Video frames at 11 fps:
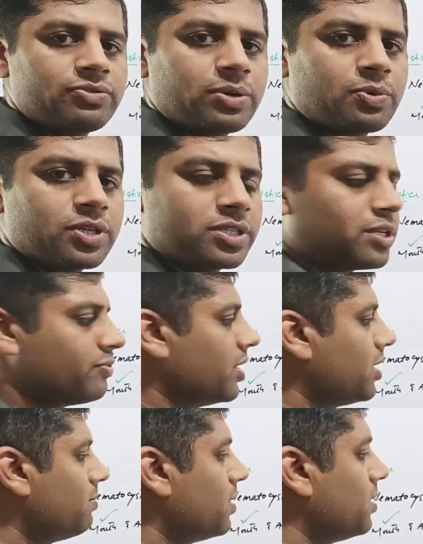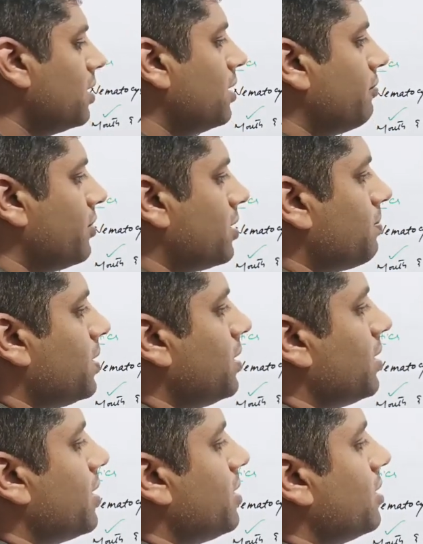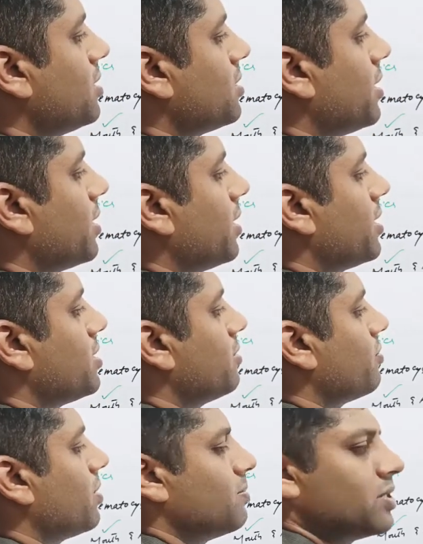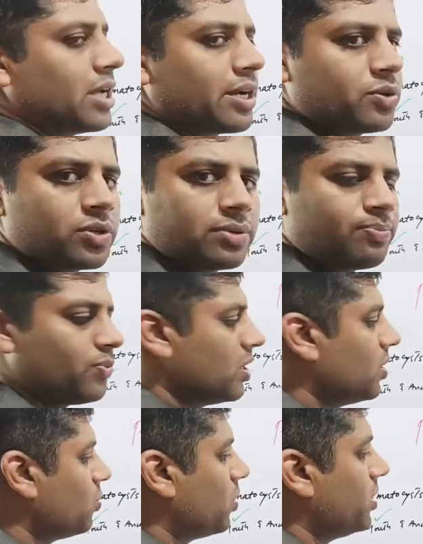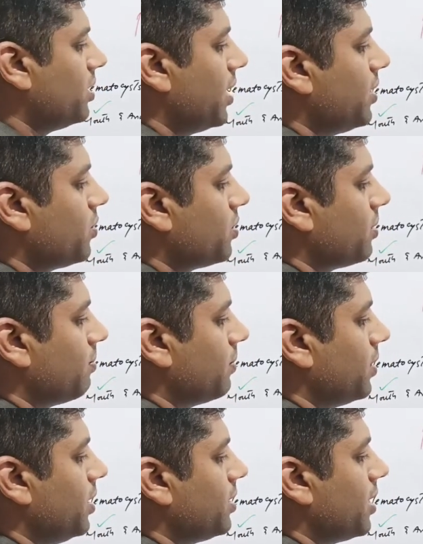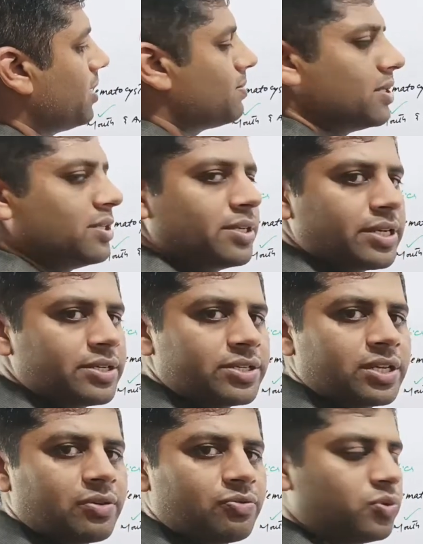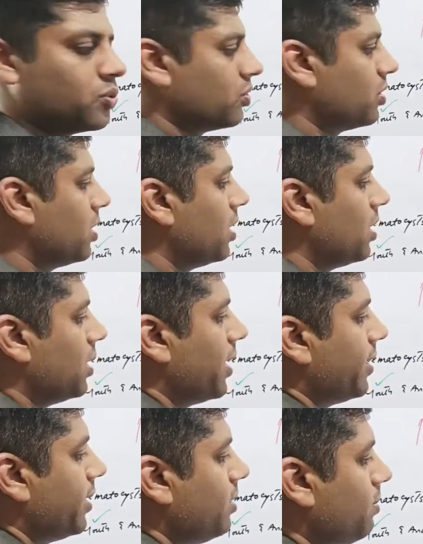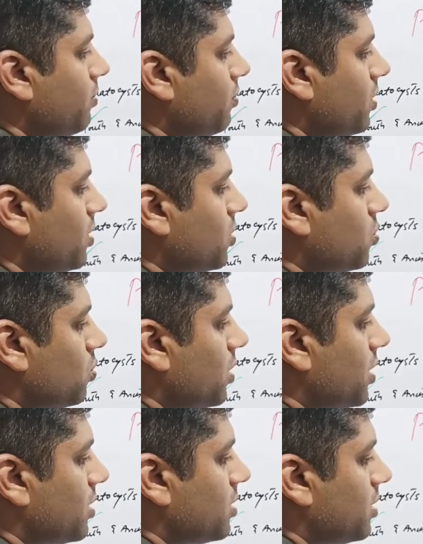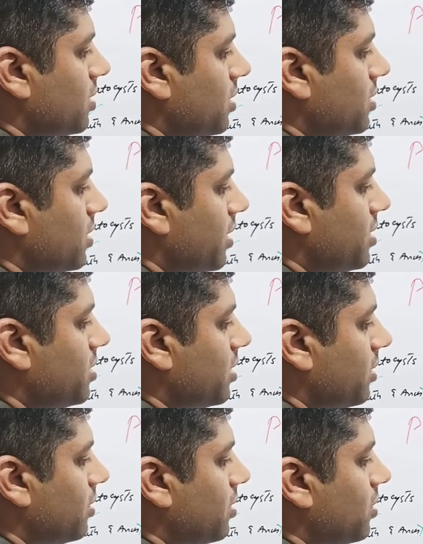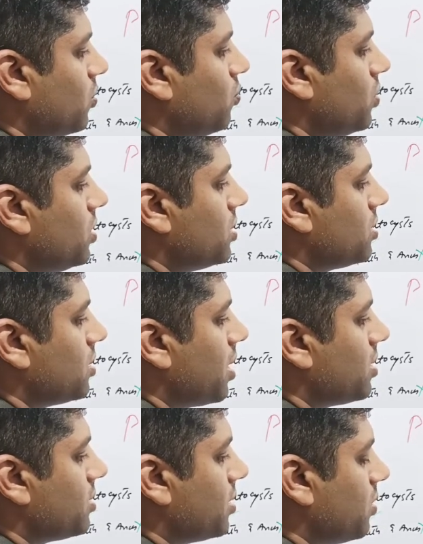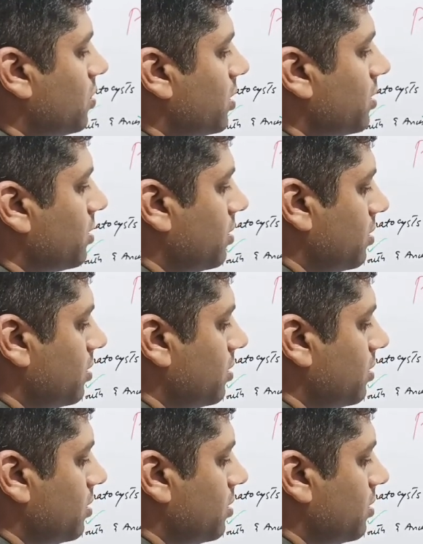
is for protection of the animal. For example, the tentacles are arising from this ectoderm, while the endoderm, it helps in the digestion of food. And in between these two layers is a region which is non-cellular,